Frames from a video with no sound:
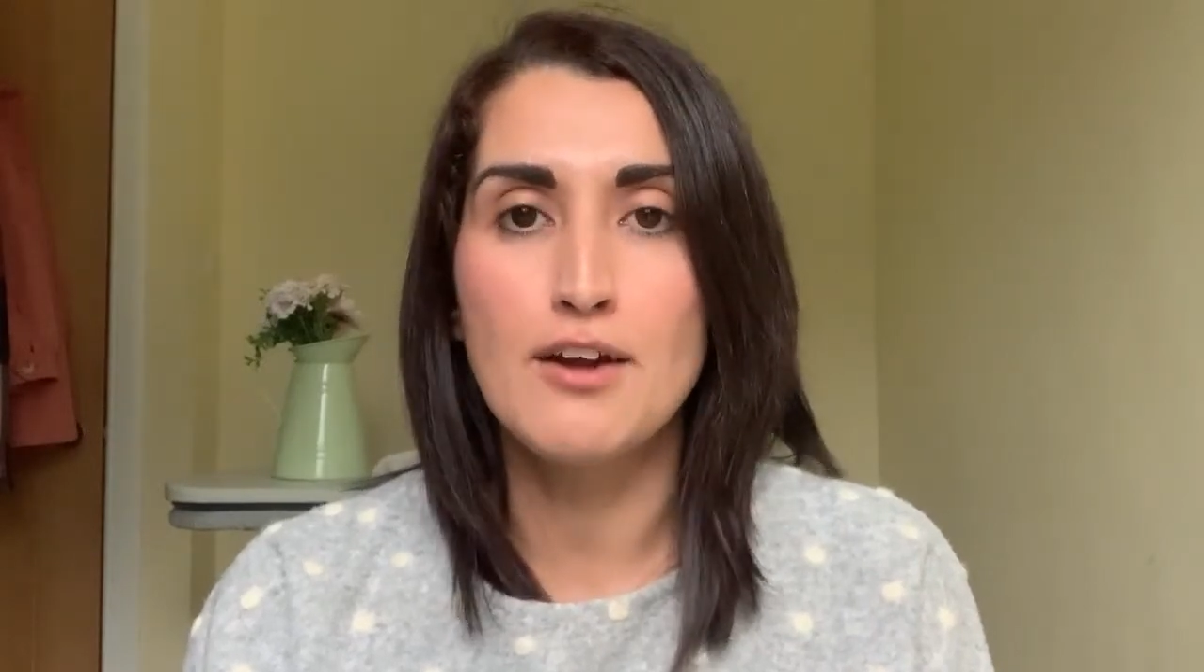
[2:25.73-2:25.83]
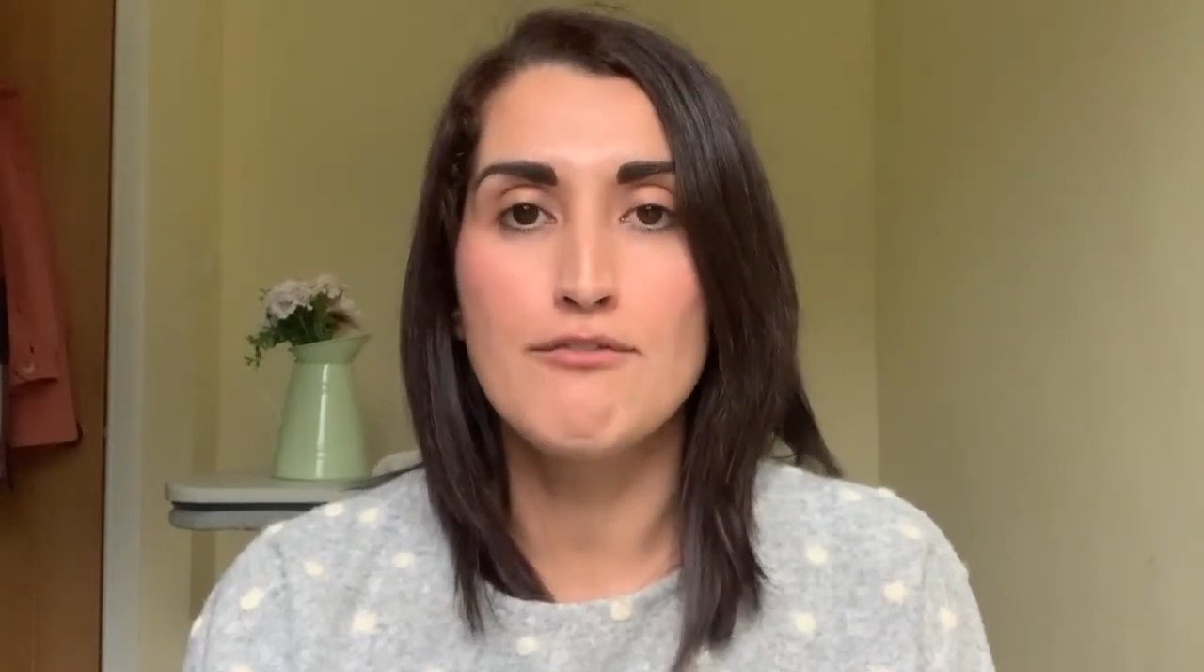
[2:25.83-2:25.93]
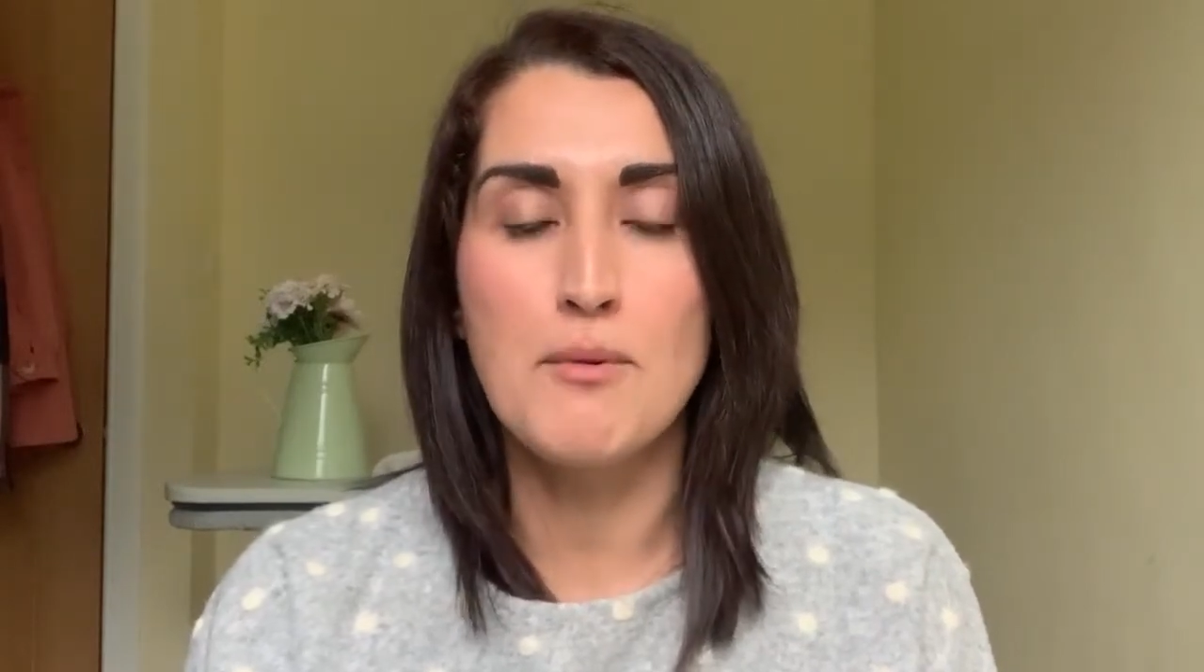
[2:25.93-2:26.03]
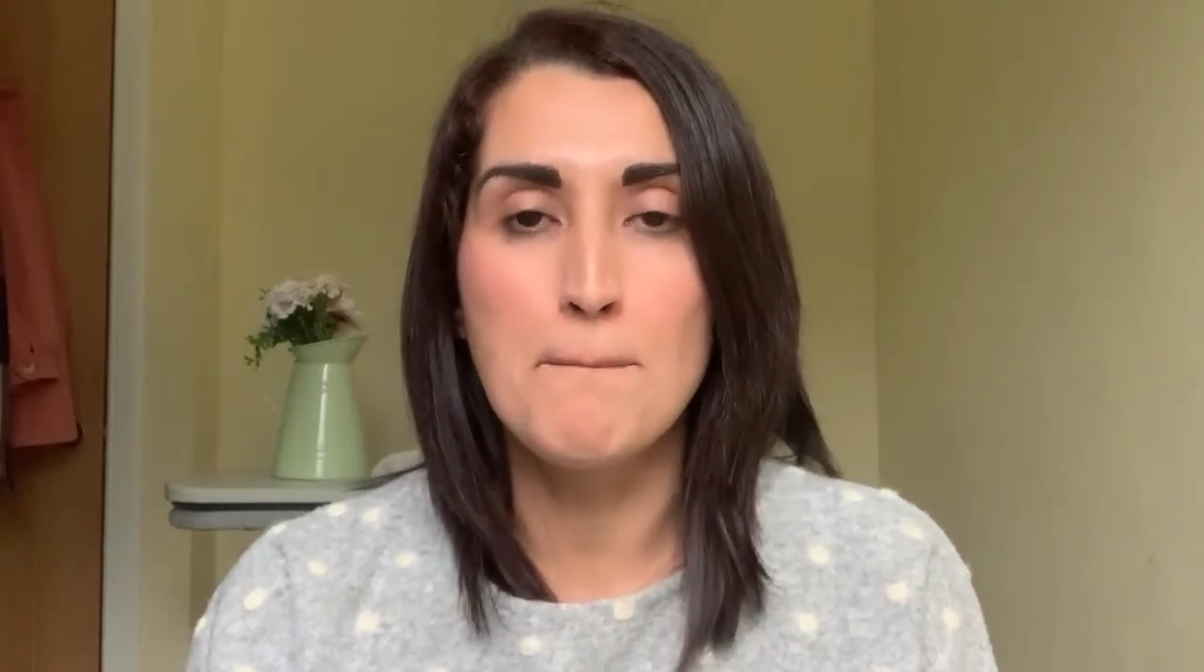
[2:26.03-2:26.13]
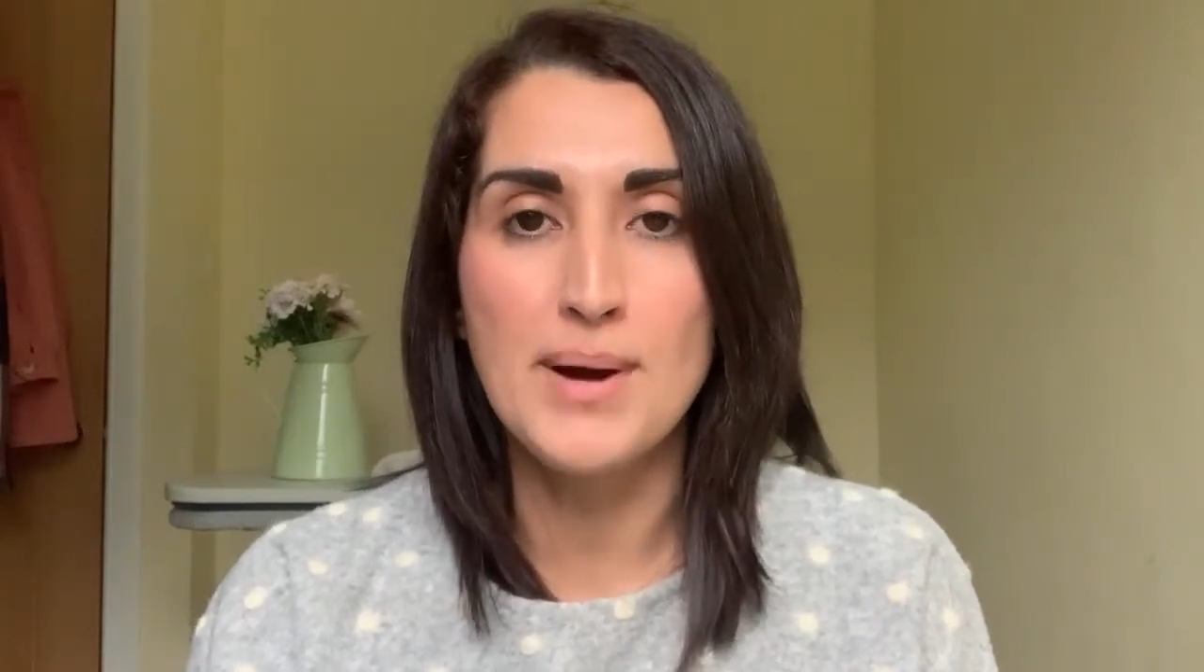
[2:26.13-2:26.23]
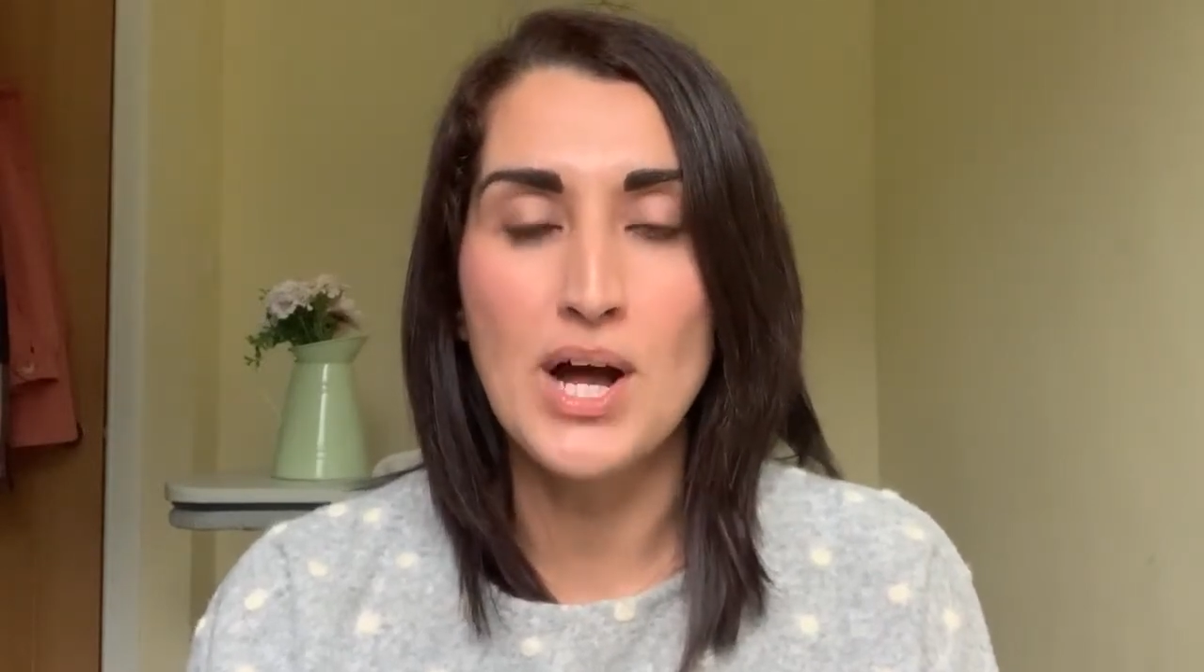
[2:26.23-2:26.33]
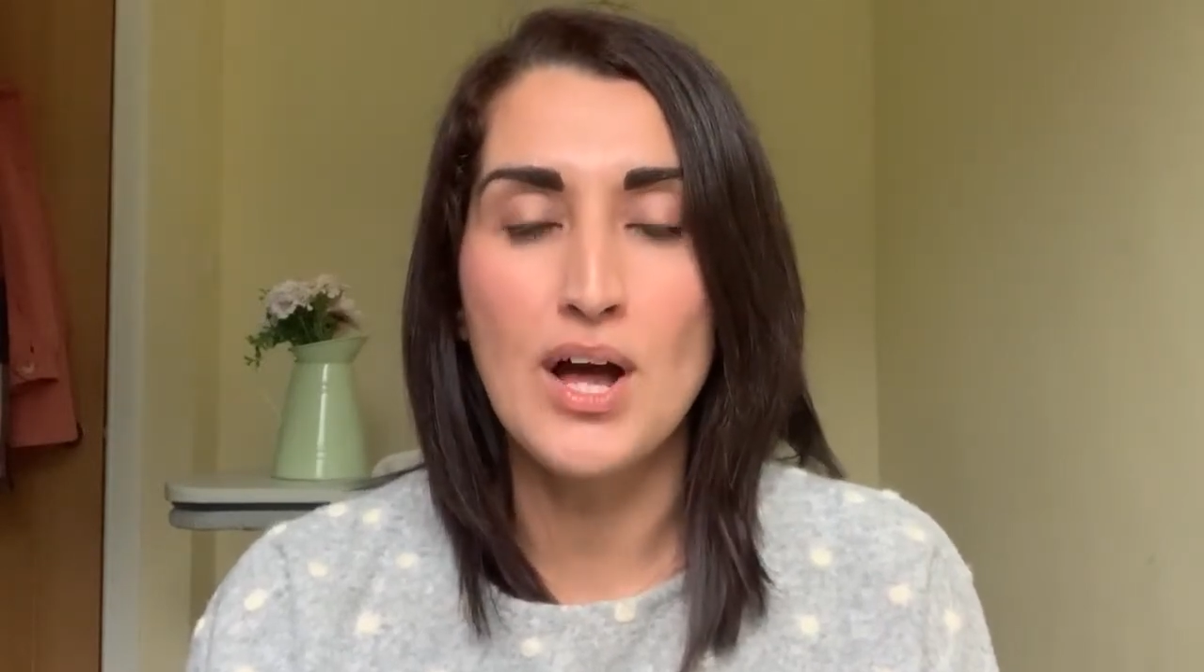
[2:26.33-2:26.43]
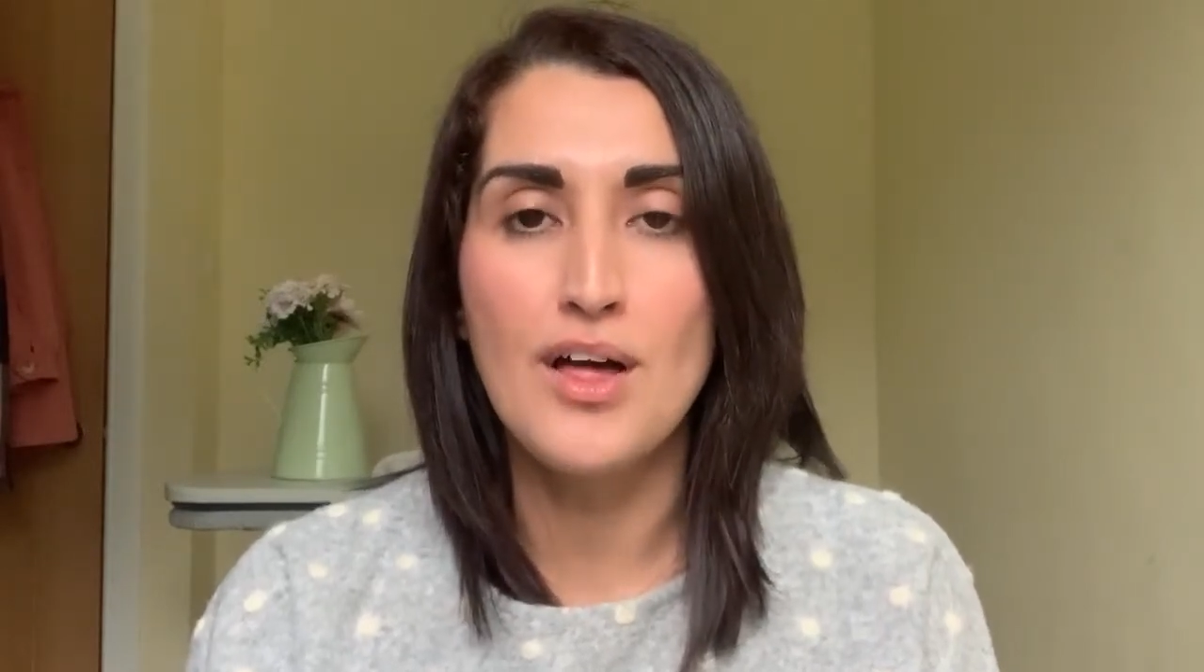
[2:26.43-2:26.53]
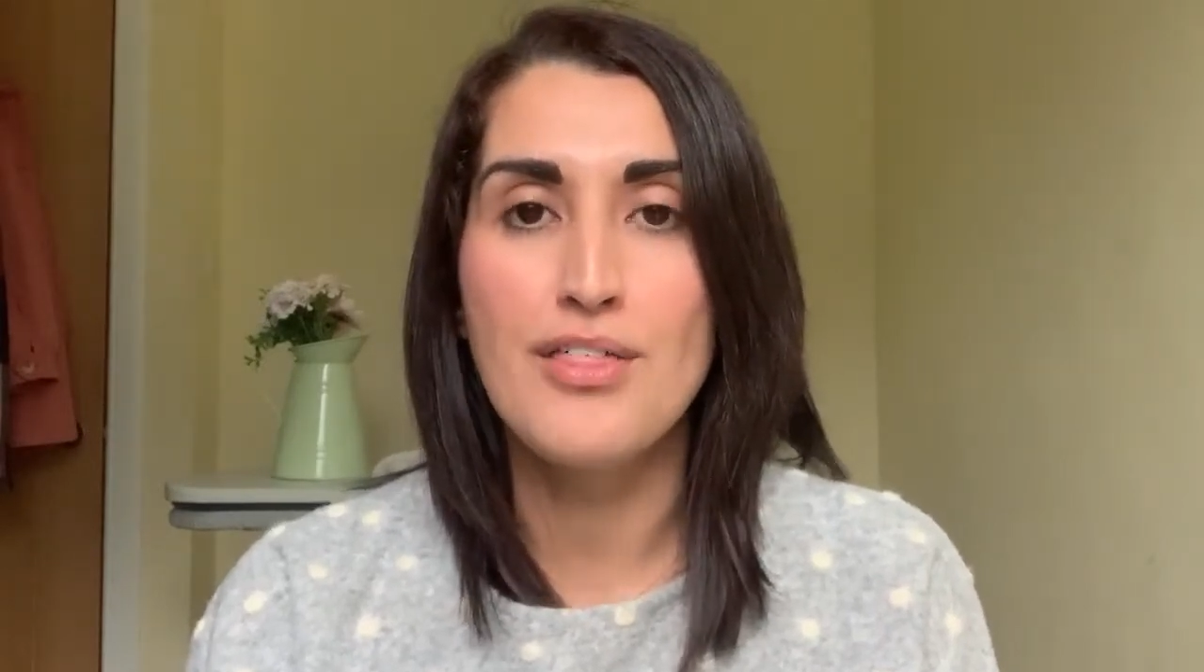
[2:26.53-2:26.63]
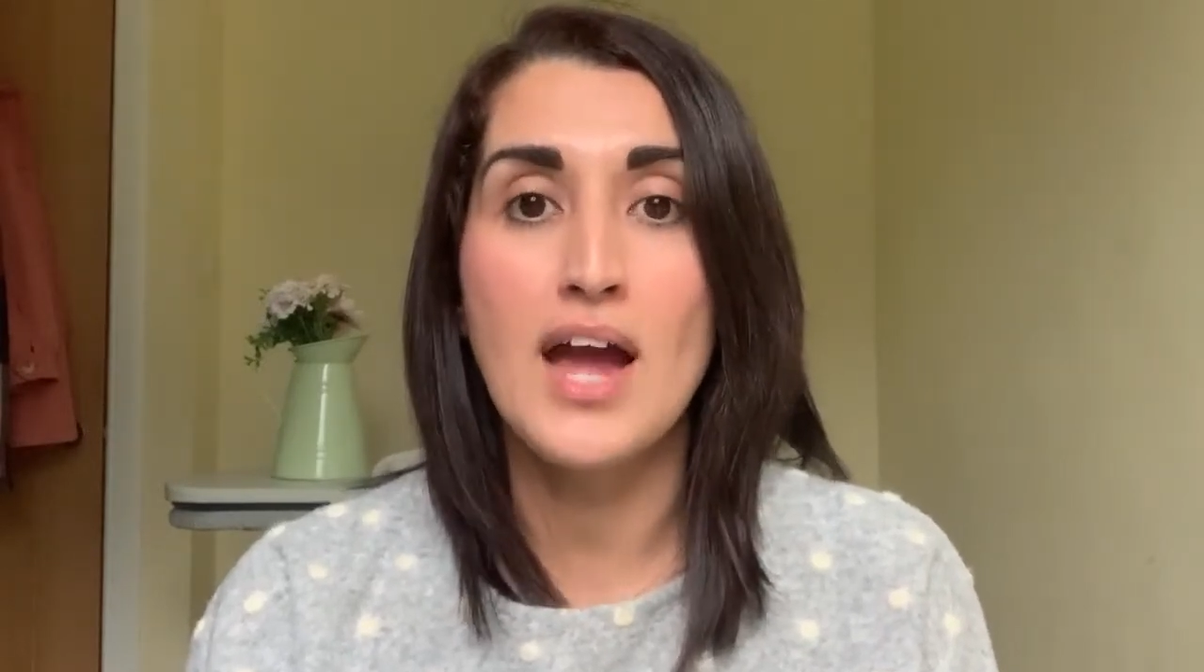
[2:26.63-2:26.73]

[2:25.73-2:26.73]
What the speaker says: from birth